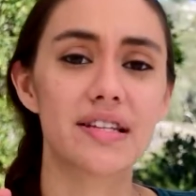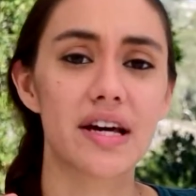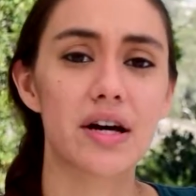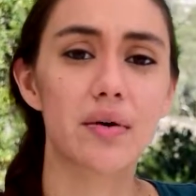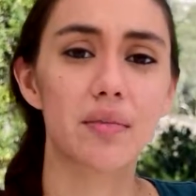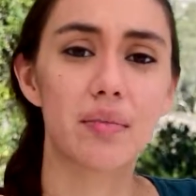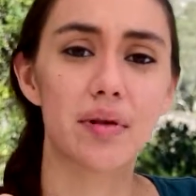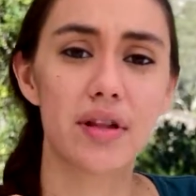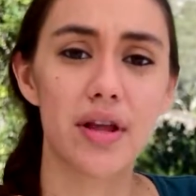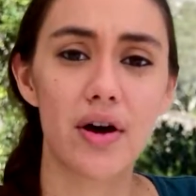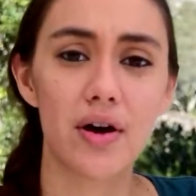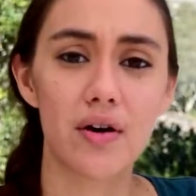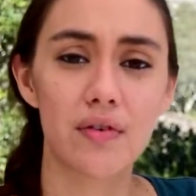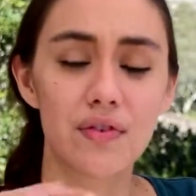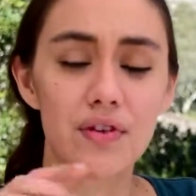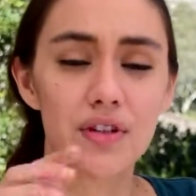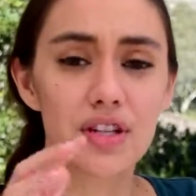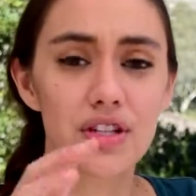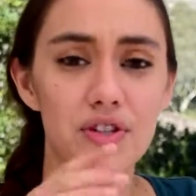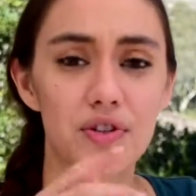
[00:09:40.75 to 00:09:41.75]
down below if
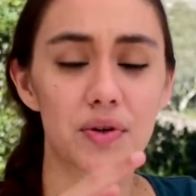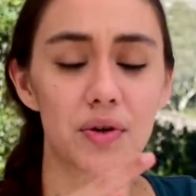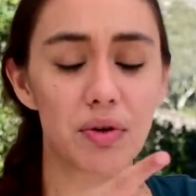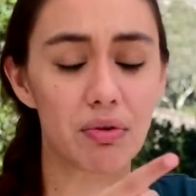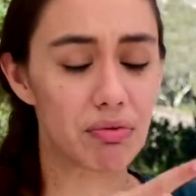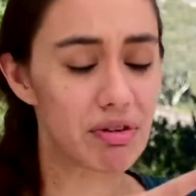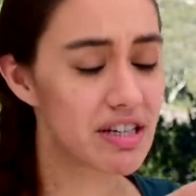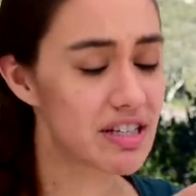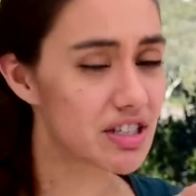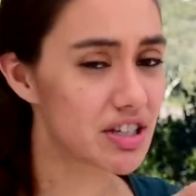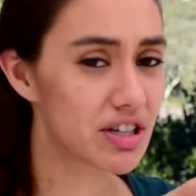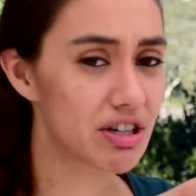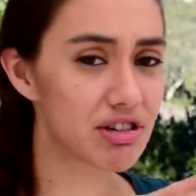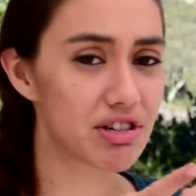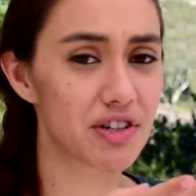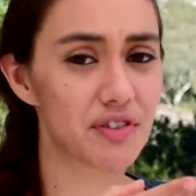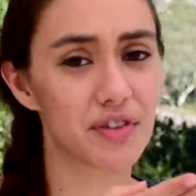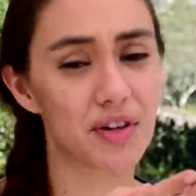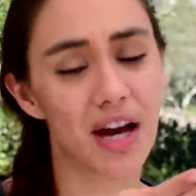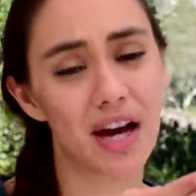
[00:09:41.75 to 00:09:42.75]
you did your own research,
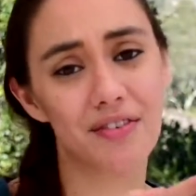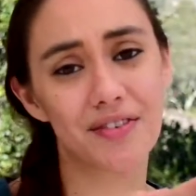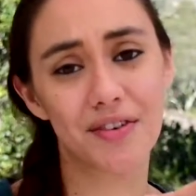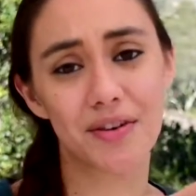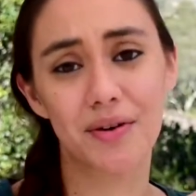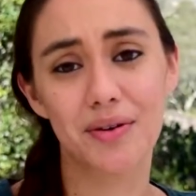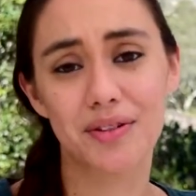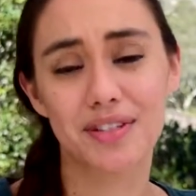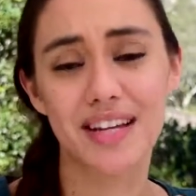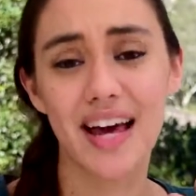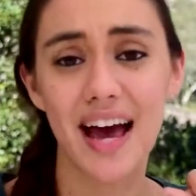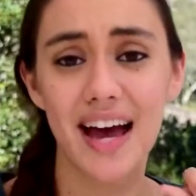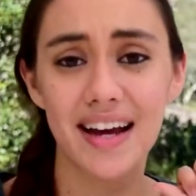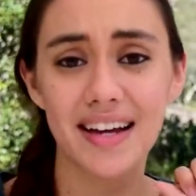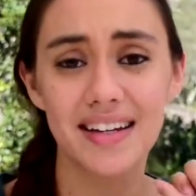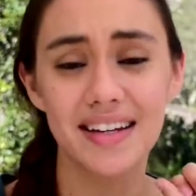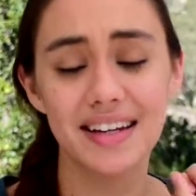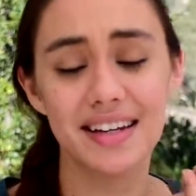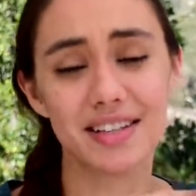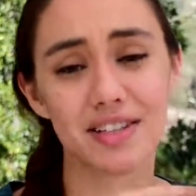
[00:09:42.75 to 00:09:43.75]
if you have your own
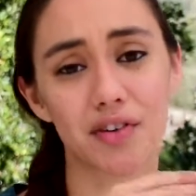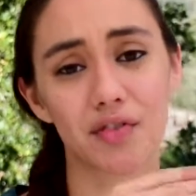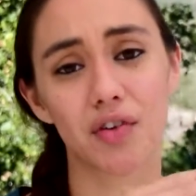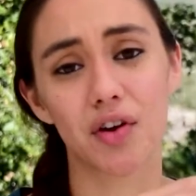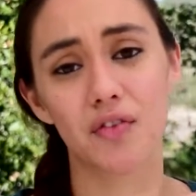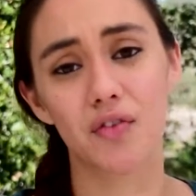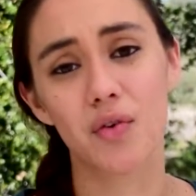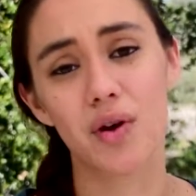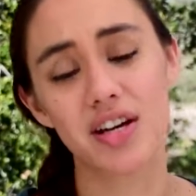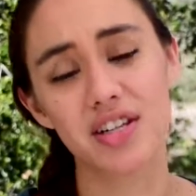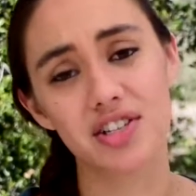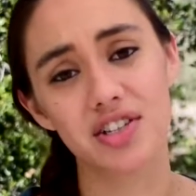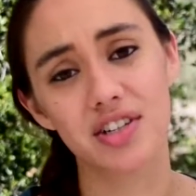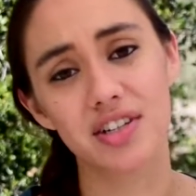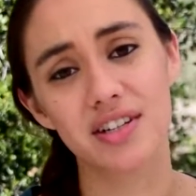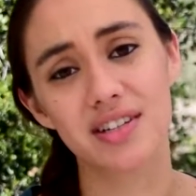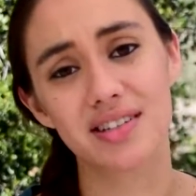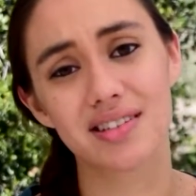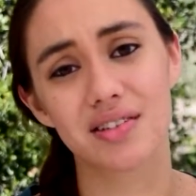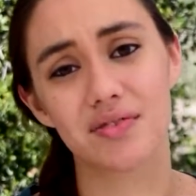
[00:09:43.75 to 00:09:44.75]
tactics, if you have
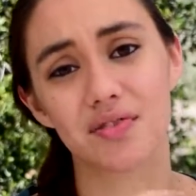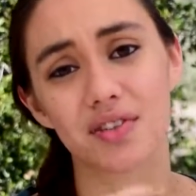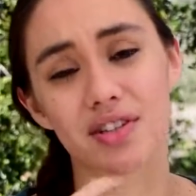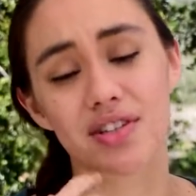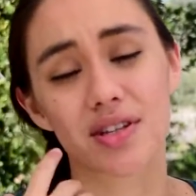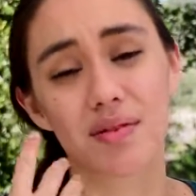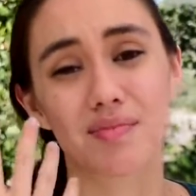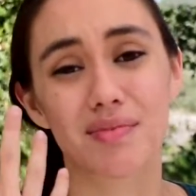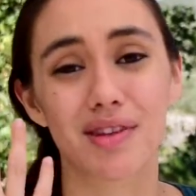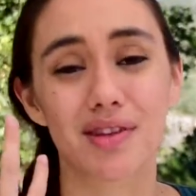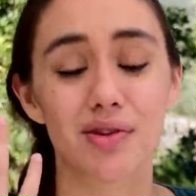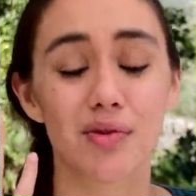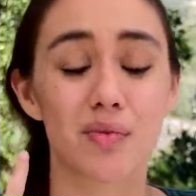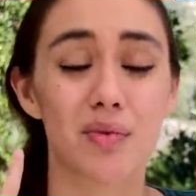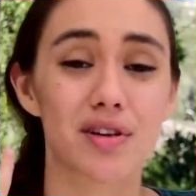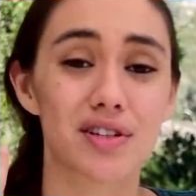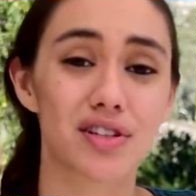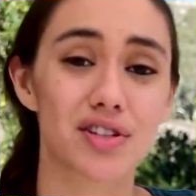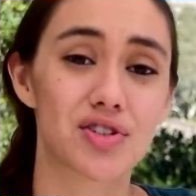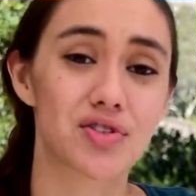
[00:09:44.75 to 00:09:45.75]
questions, if there's something you
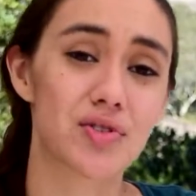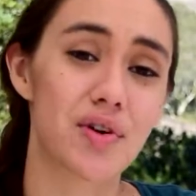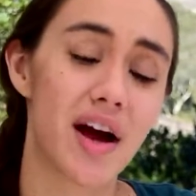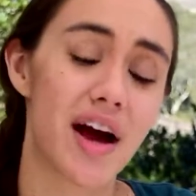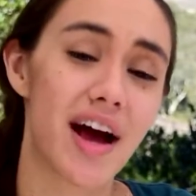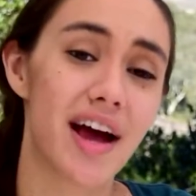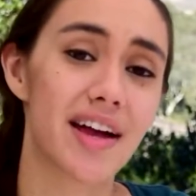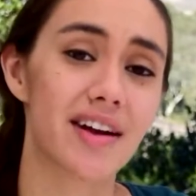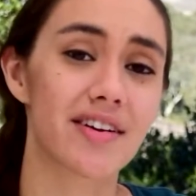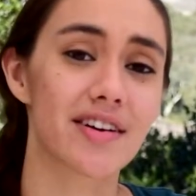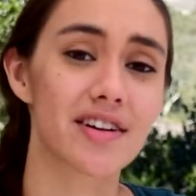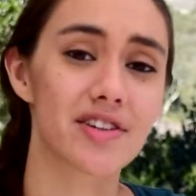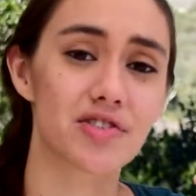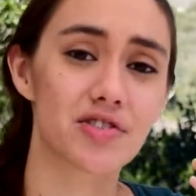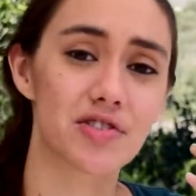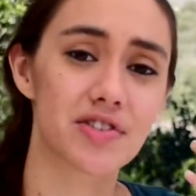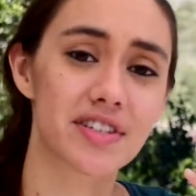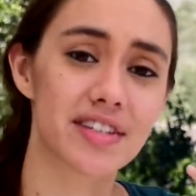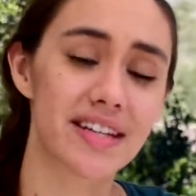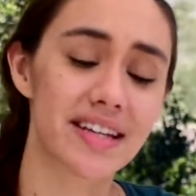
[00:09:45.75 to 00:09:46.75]
want to try, you're
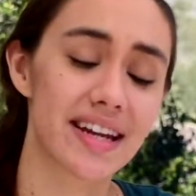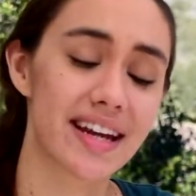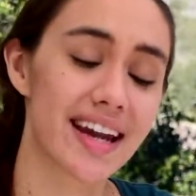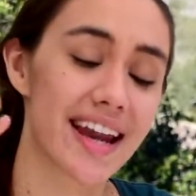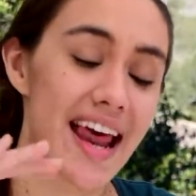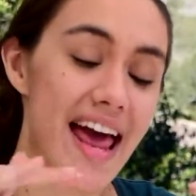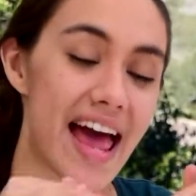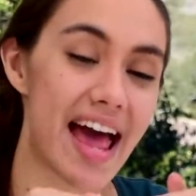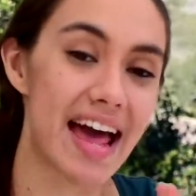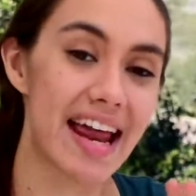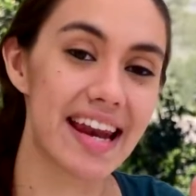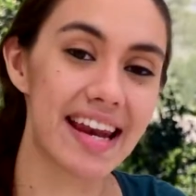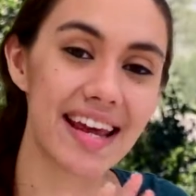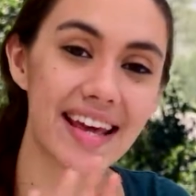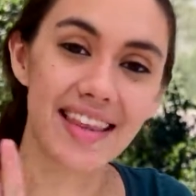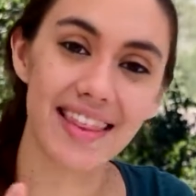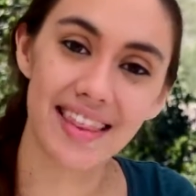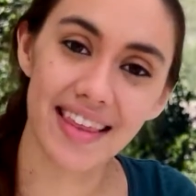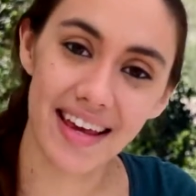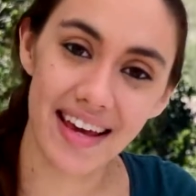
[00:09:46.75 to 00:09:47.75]
interested in
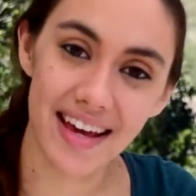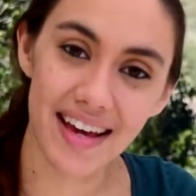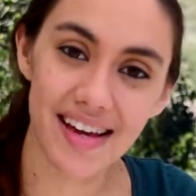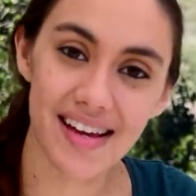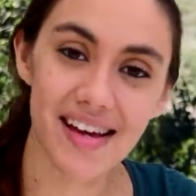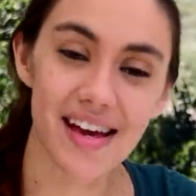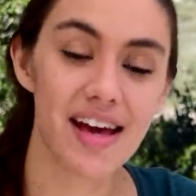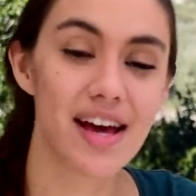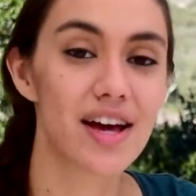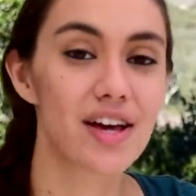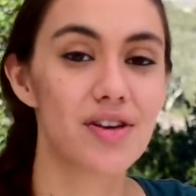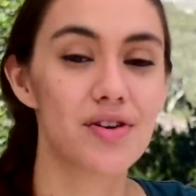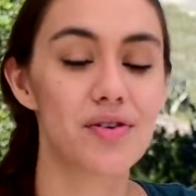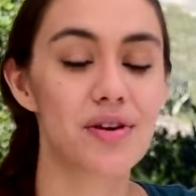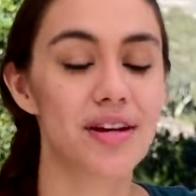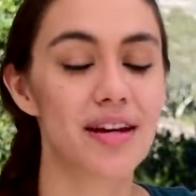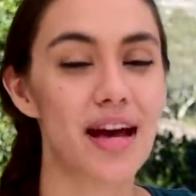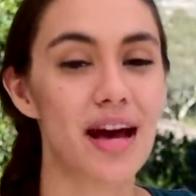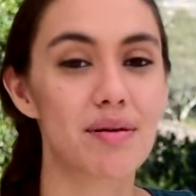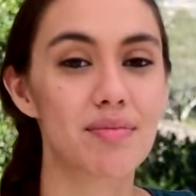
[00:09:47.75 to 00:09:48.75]
anything, you
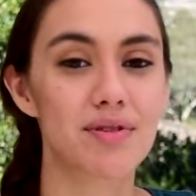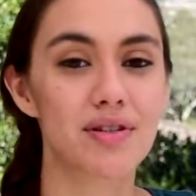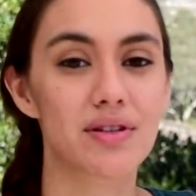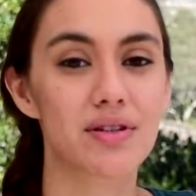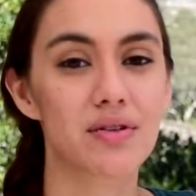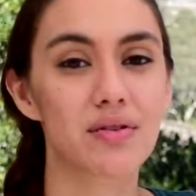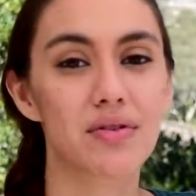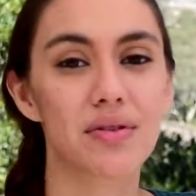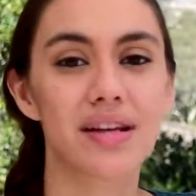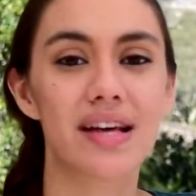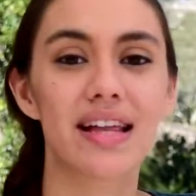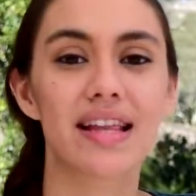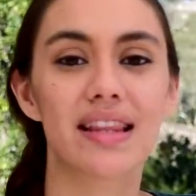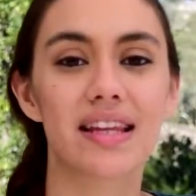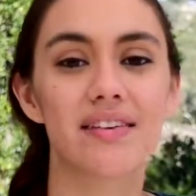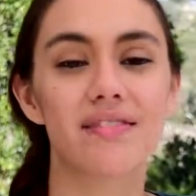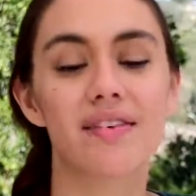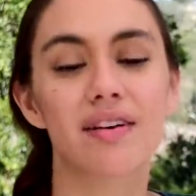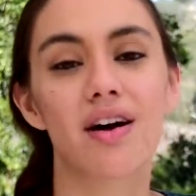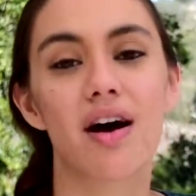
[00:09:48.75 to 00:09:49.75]
can absolutely
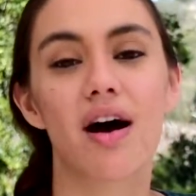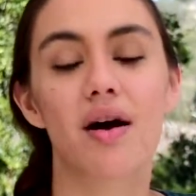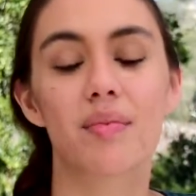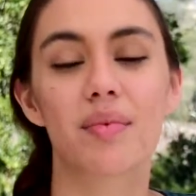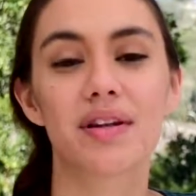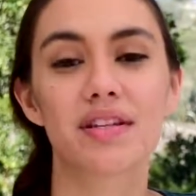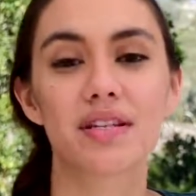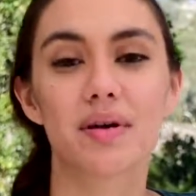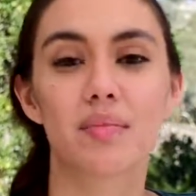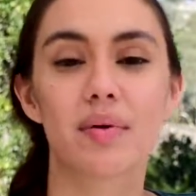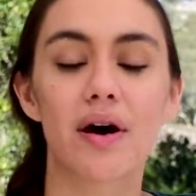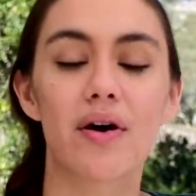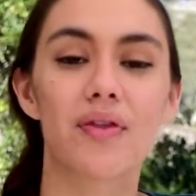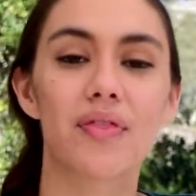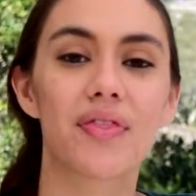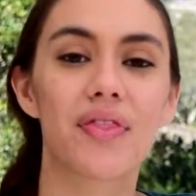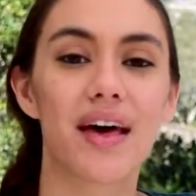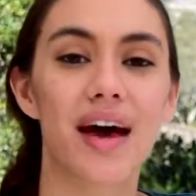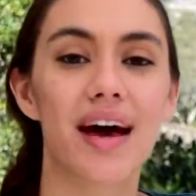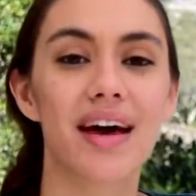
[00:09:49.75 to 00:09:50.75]
leave a comment
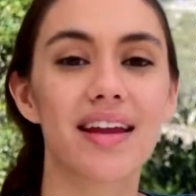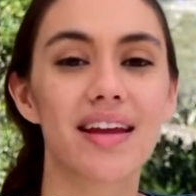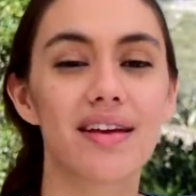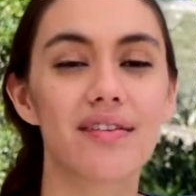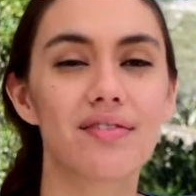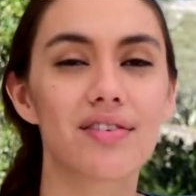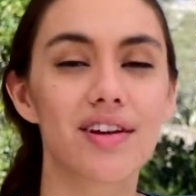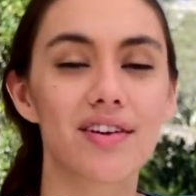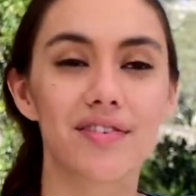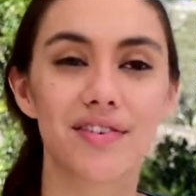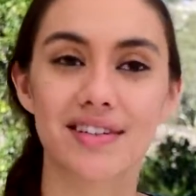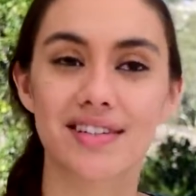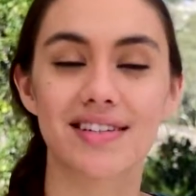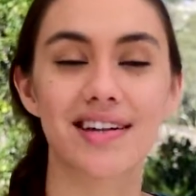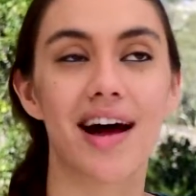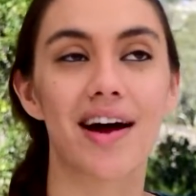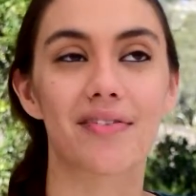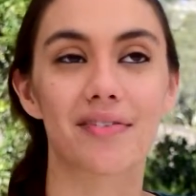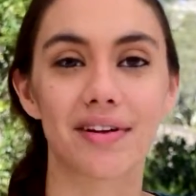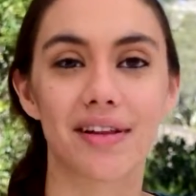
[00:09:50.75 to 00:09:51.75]
about that, even if it's
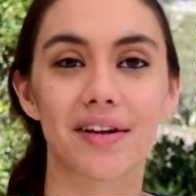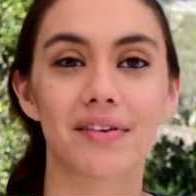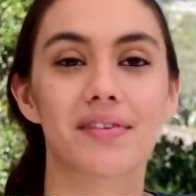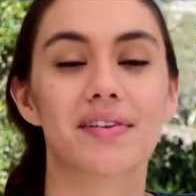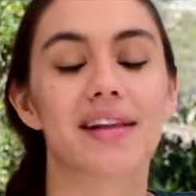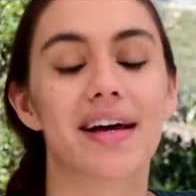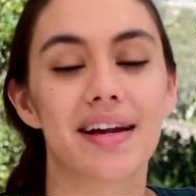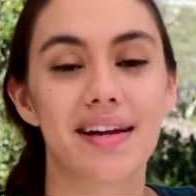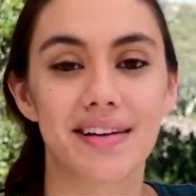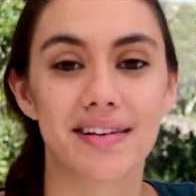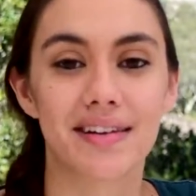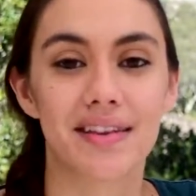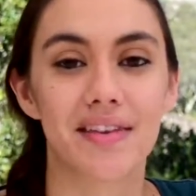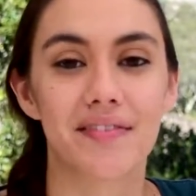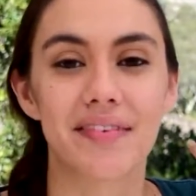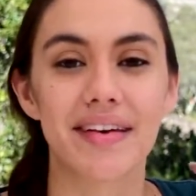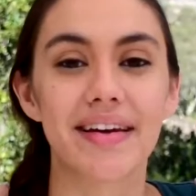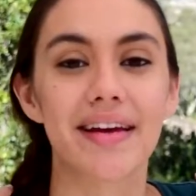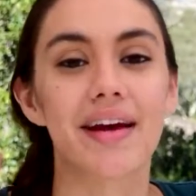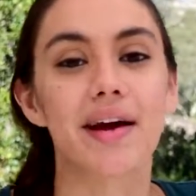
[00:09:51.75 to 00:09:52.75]
not really related to the
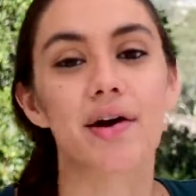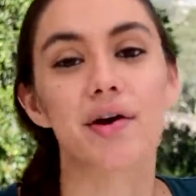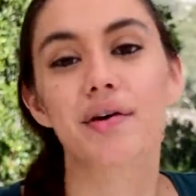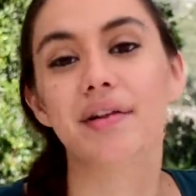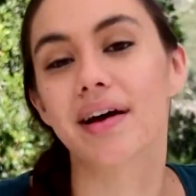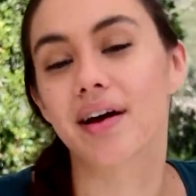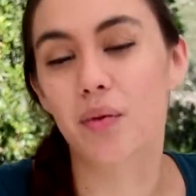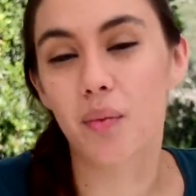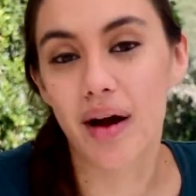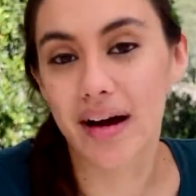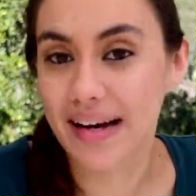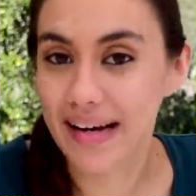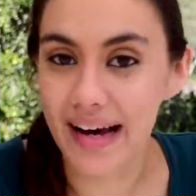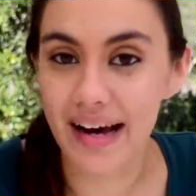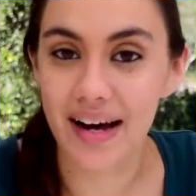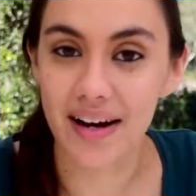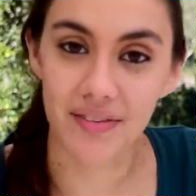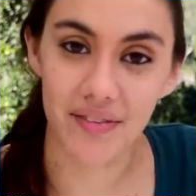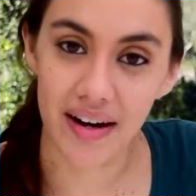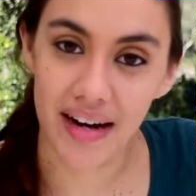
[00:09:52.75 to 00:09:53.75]
video. Like, why
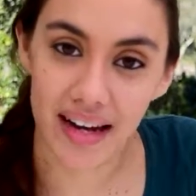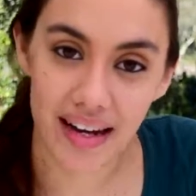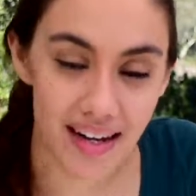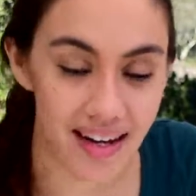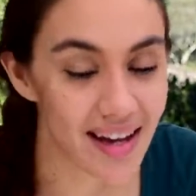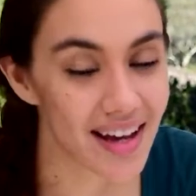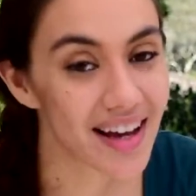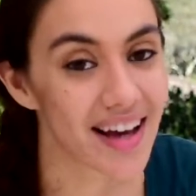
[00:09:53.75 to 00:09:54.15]
not, right?